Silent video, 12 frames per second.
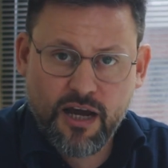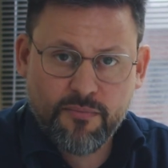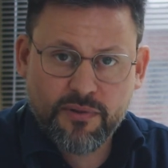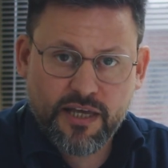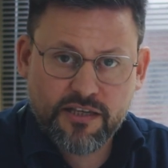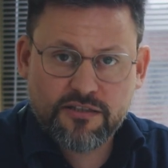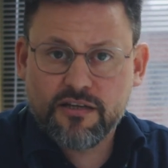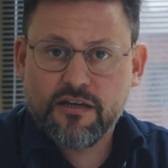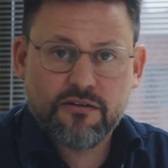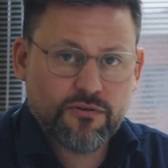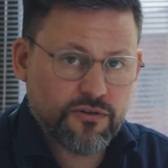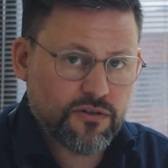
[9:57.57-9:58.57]
up
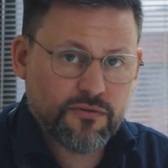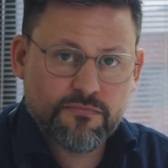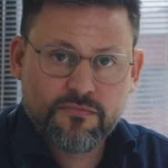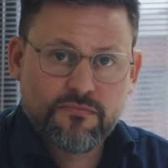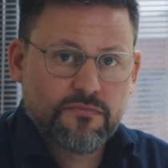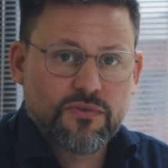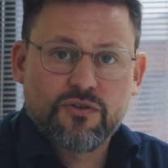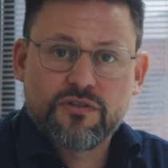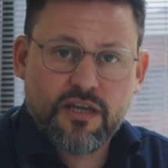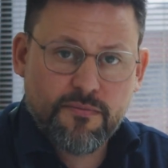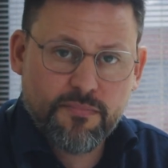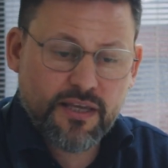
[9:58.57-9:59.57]
later or you
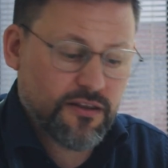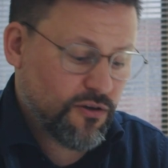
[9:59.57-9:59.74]
stay in bed